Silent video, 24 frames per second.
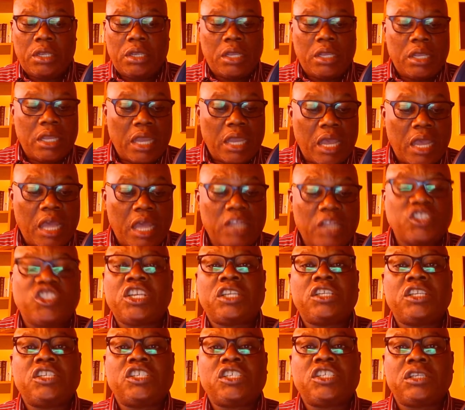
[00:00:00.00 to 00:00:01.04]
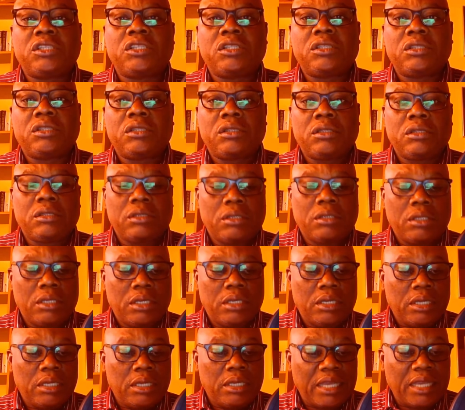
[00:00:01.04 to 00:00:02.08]
and tradition.
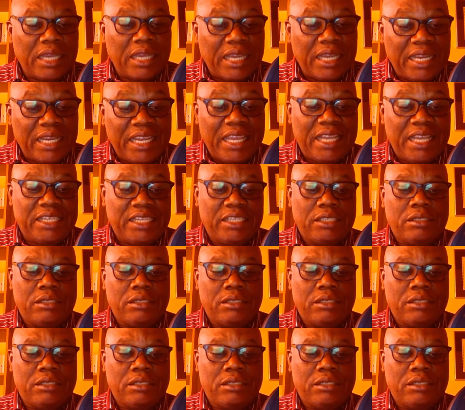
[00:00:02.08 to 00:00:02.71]
Clearly,